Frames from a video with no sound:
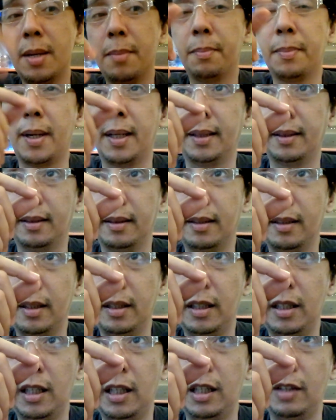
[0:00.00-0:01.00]
But
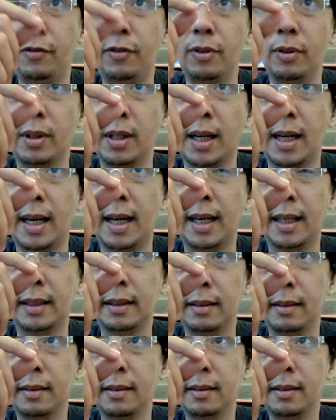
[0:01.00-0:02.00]
if you
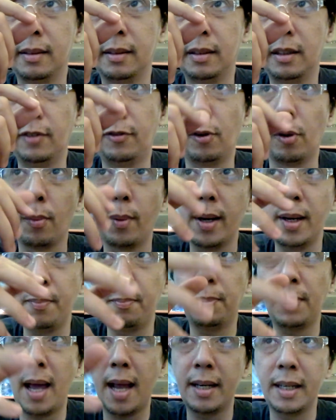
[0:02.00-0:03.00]
already
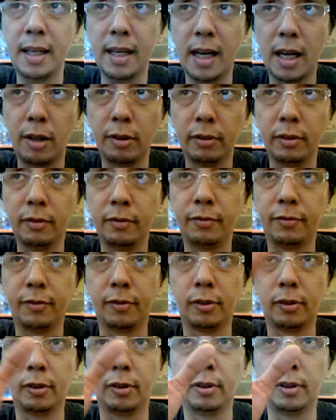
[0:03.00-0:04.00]
planned it out
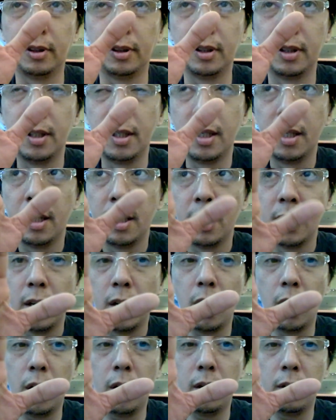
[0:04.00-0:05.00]
for
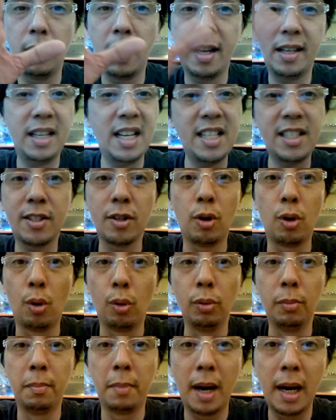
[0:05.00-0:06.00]
at least a
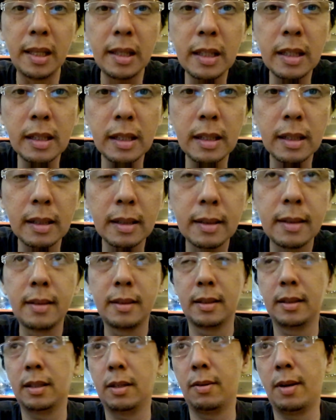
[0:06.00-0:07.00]
whole month,
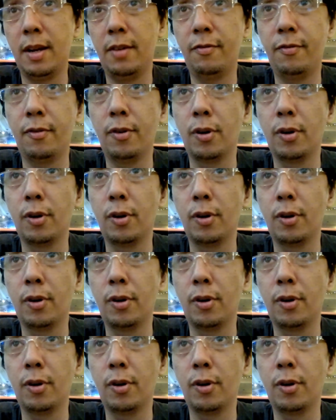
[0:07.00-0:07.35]
right?